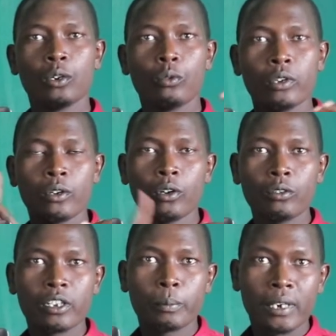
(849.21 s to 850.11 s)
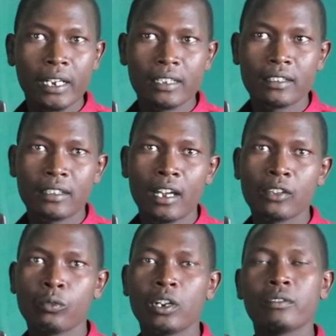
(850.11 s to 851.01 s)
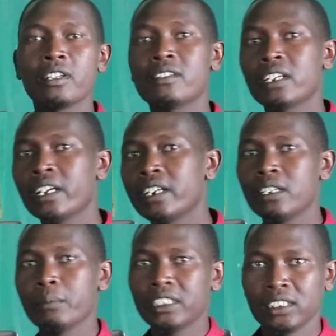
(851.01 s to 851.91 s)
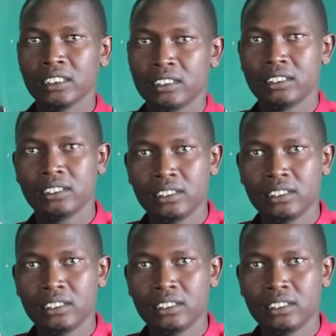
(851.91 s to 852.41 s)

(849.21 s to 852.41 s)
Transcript: We go to the plains as one of the security measures.